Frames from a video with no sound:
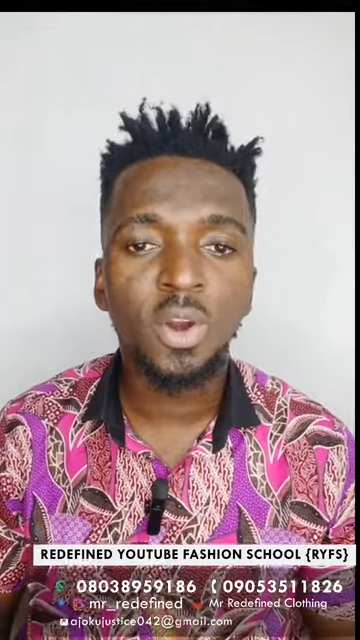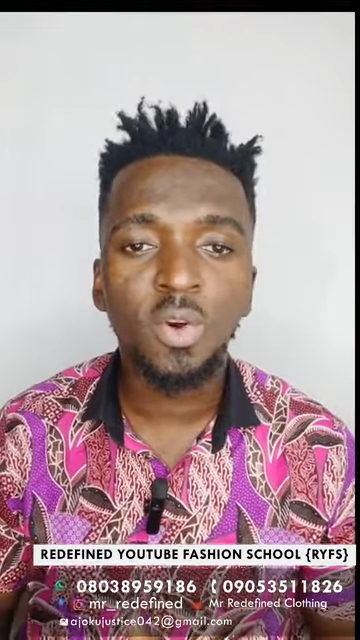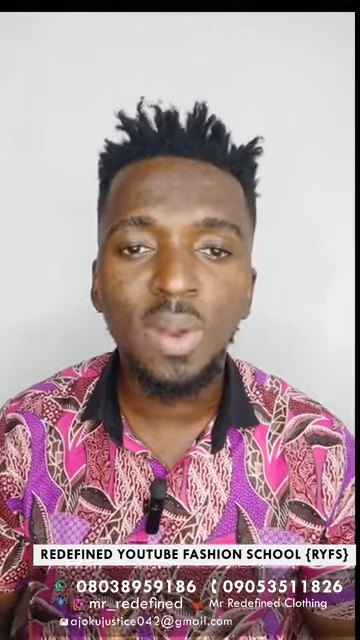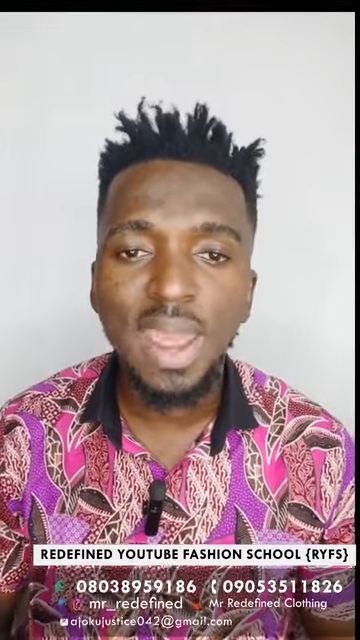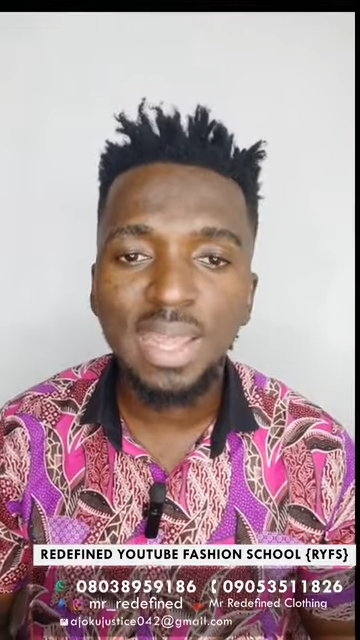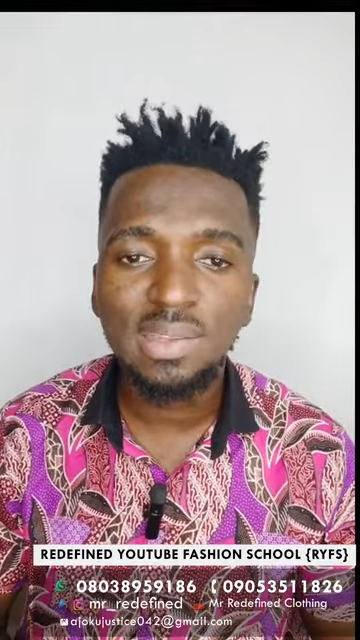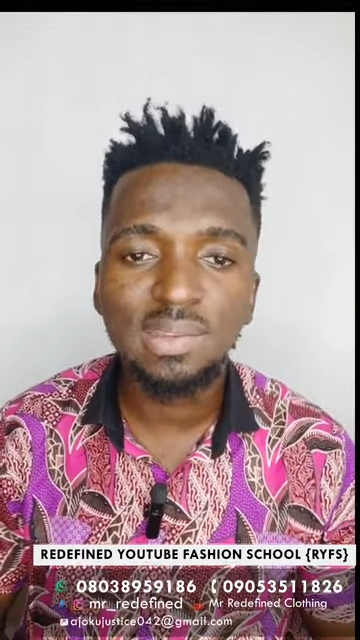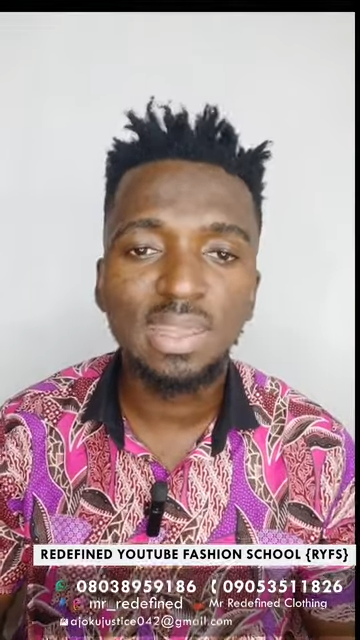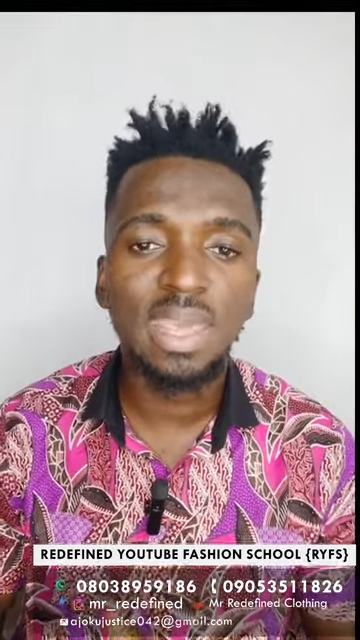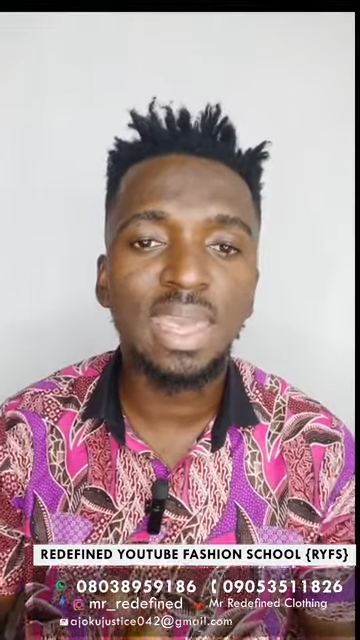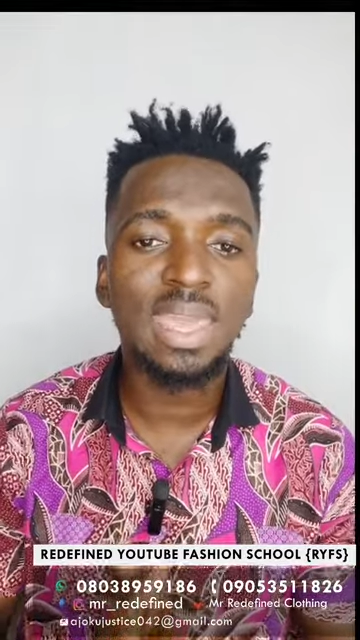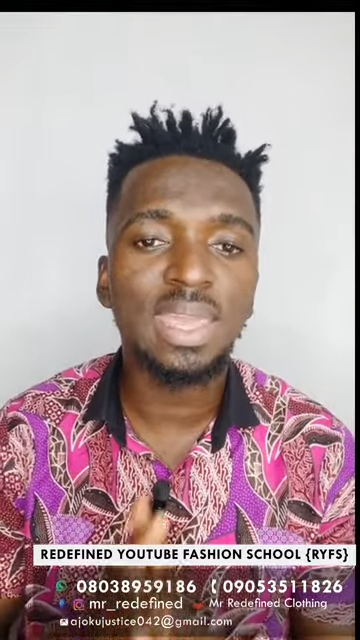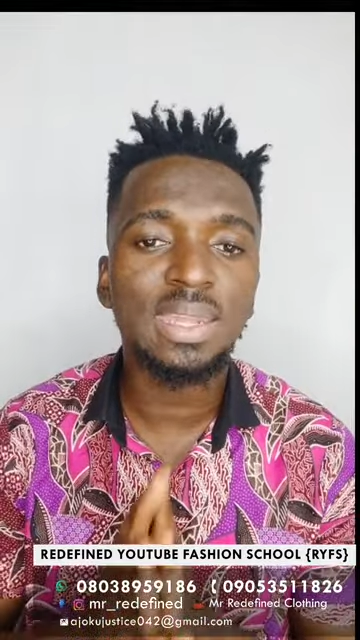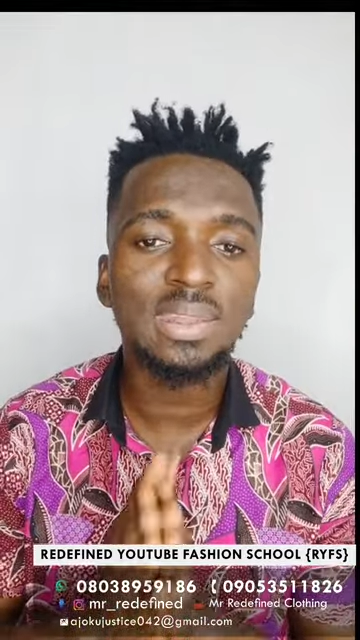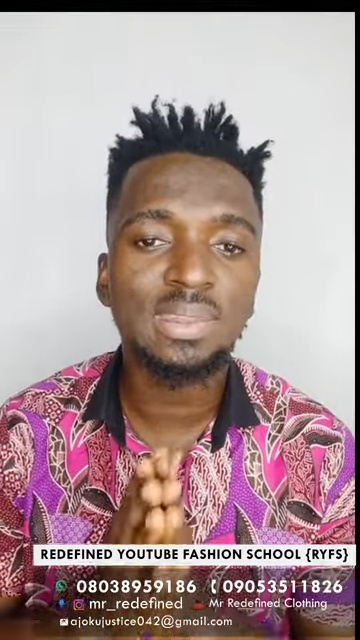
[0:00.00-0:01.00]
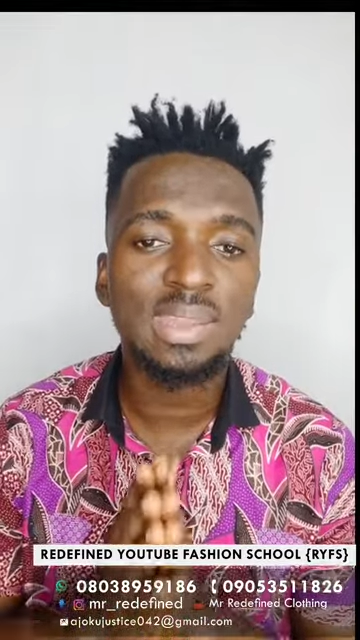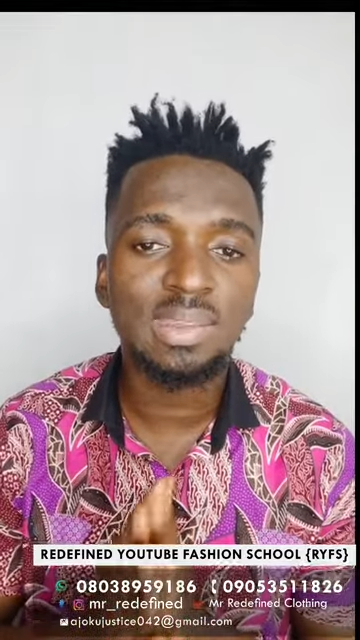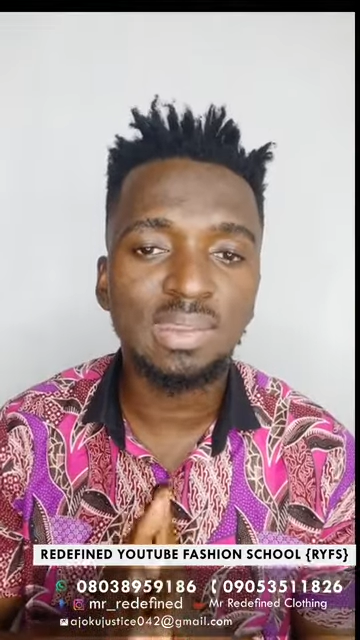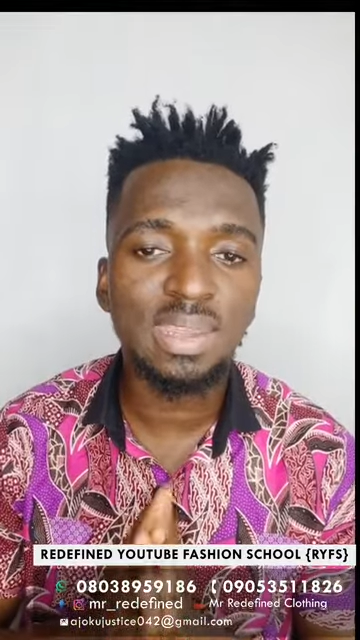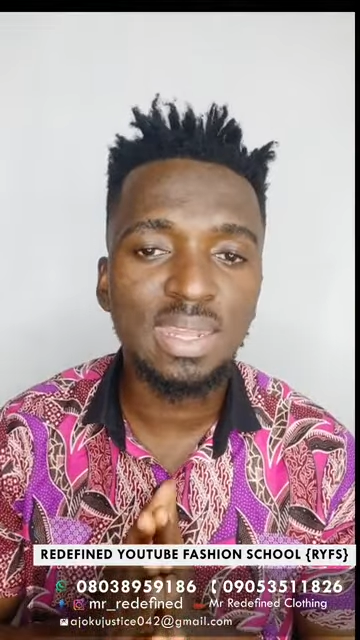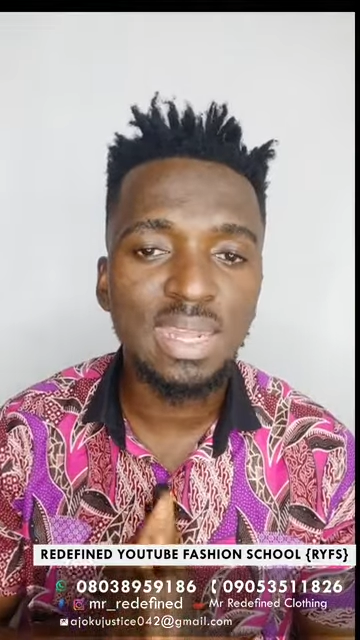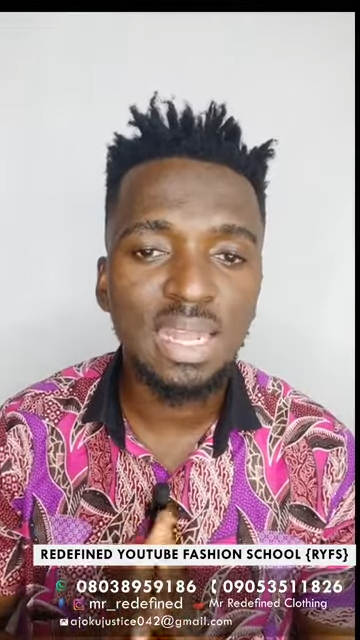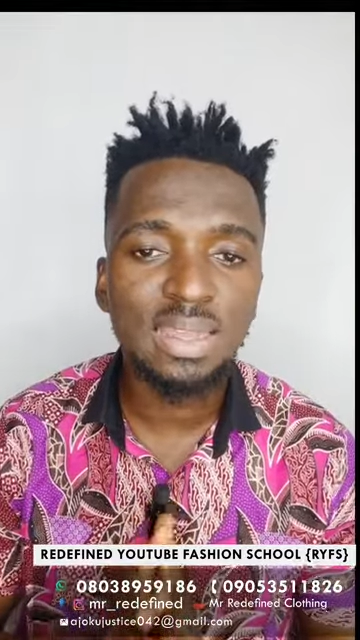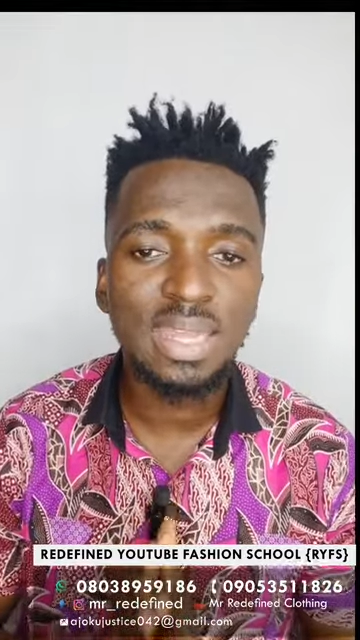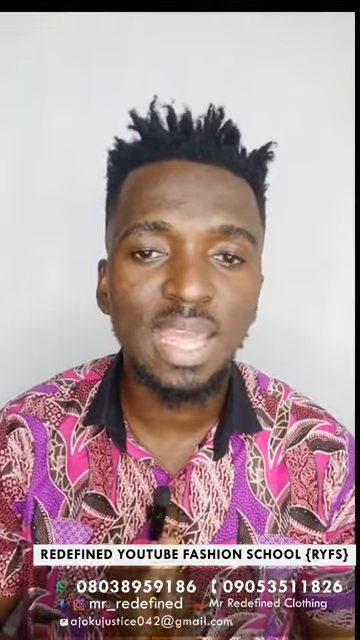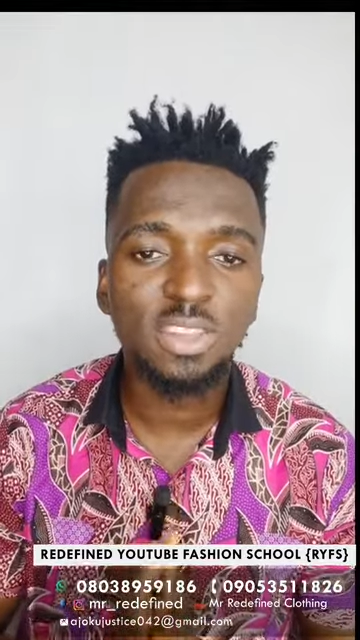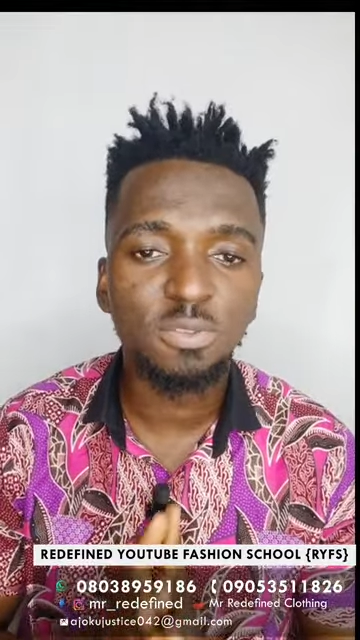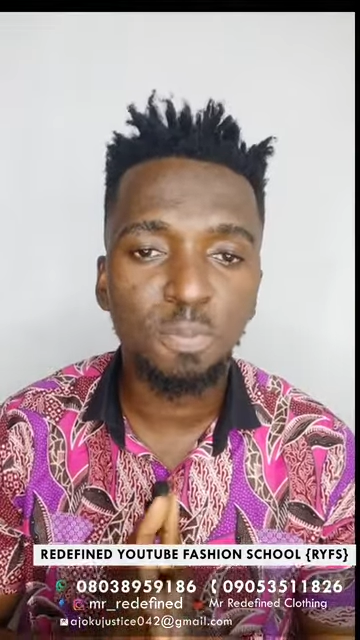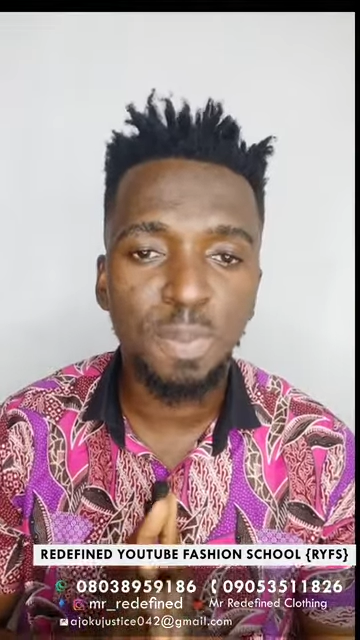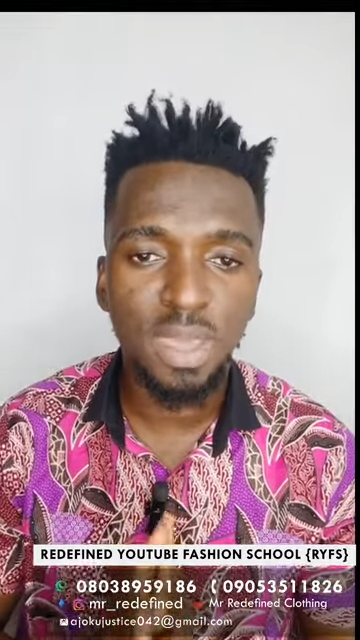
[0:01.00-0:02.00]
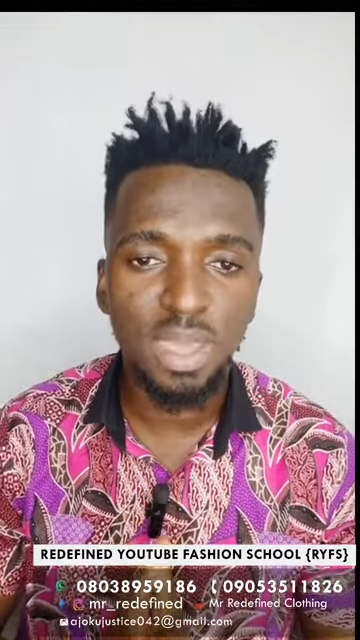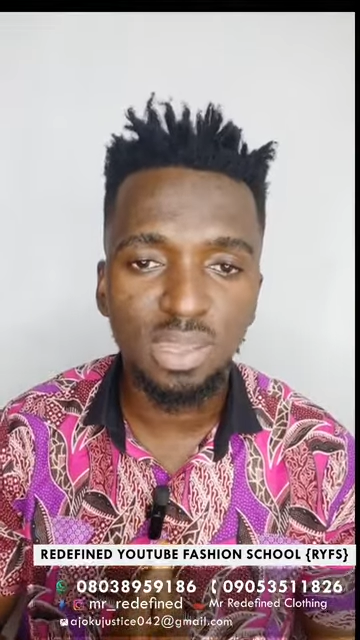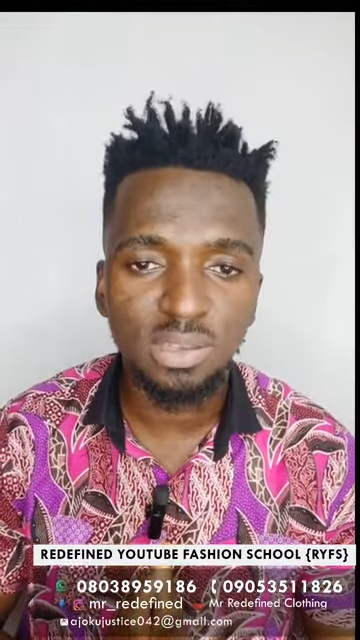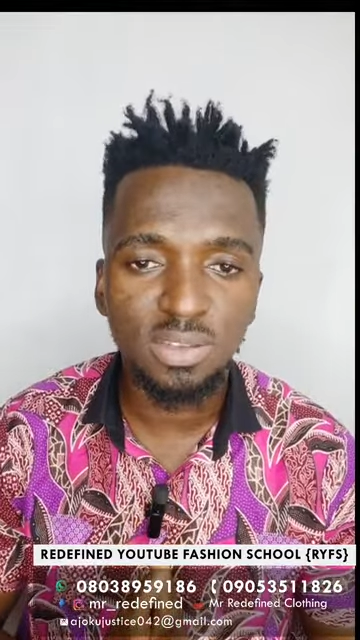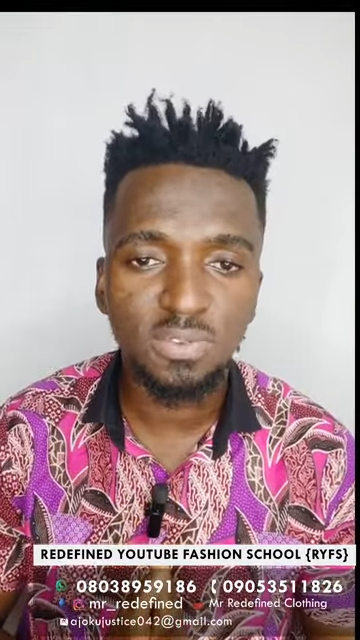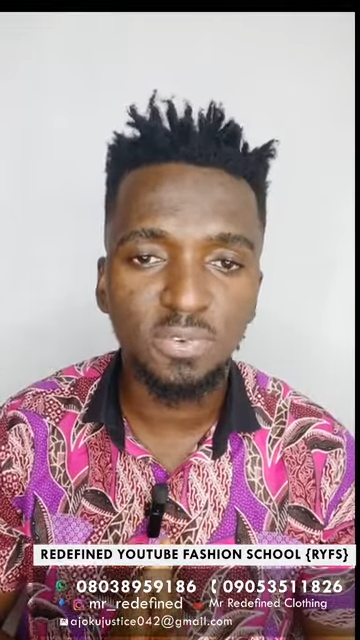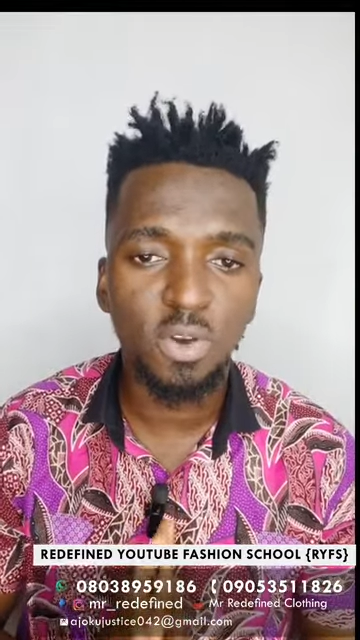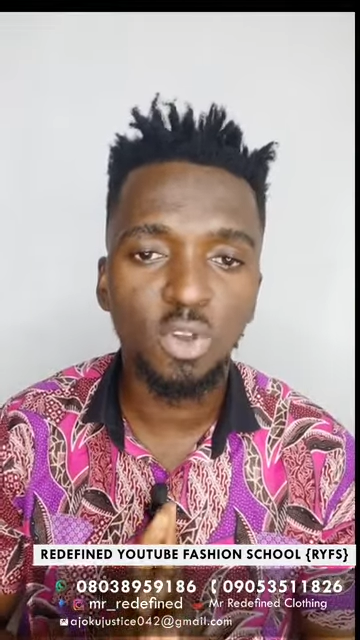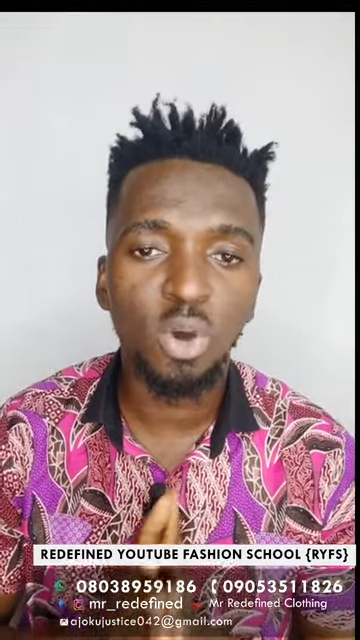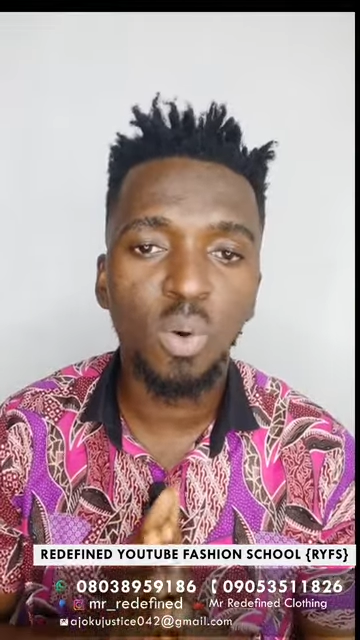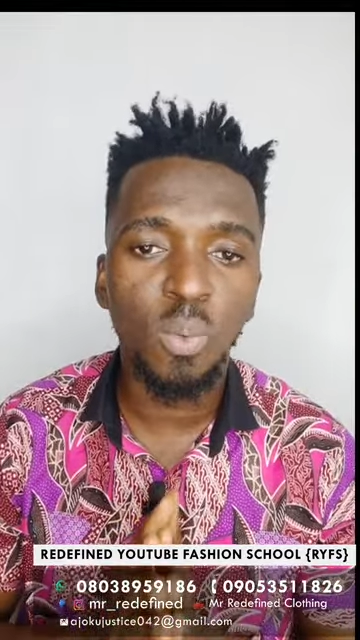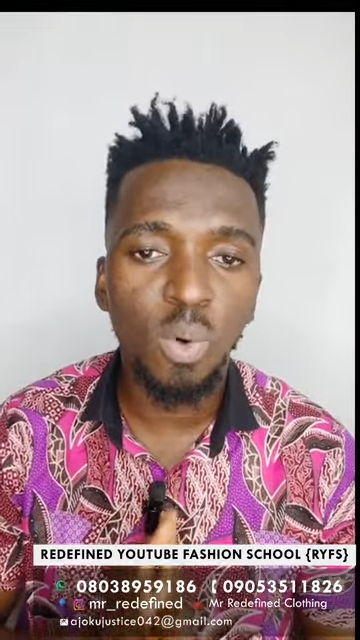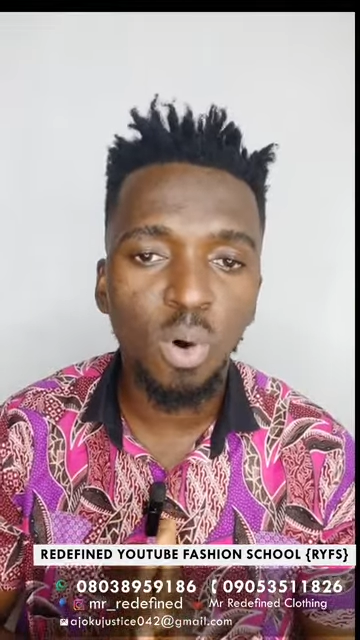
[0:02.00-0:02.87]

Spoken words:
Create a designated space for your